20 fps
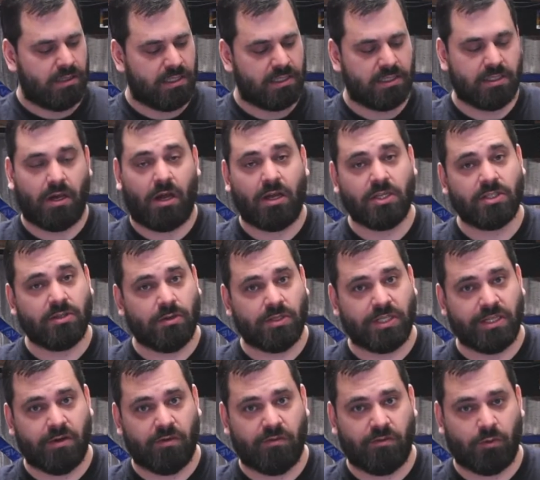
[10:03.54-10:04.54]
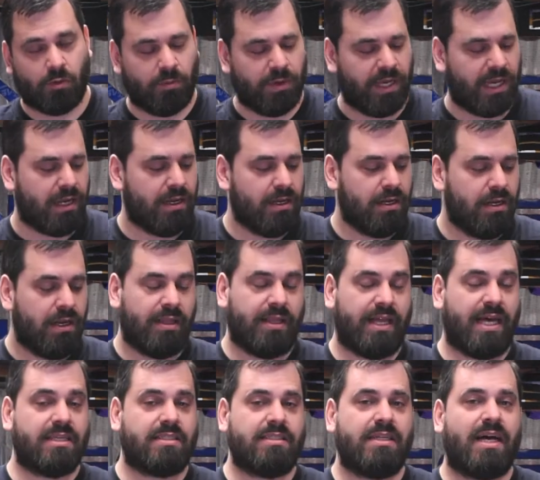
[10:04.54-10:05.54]
this is also a TO4B.
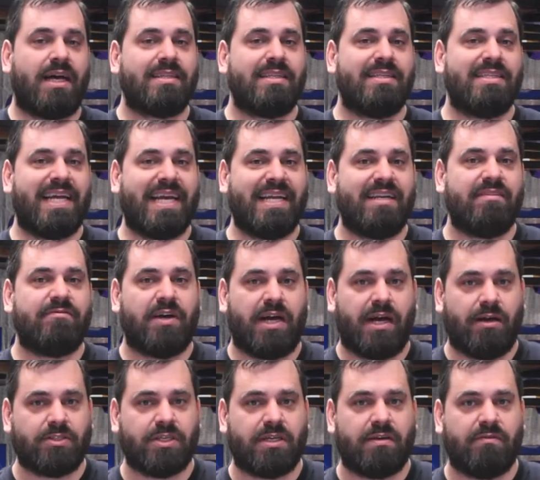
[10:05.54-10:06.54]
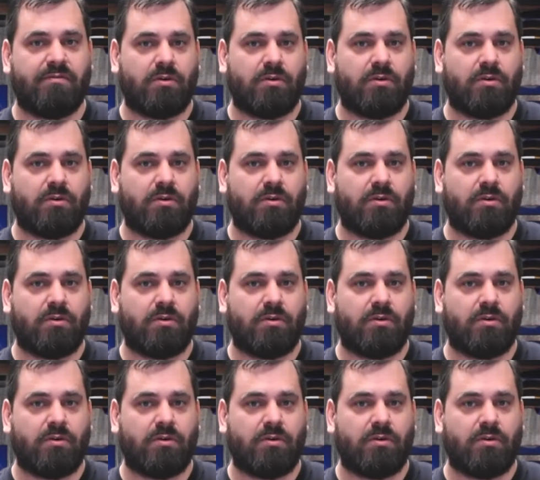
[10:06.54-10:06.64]
That is not the native housing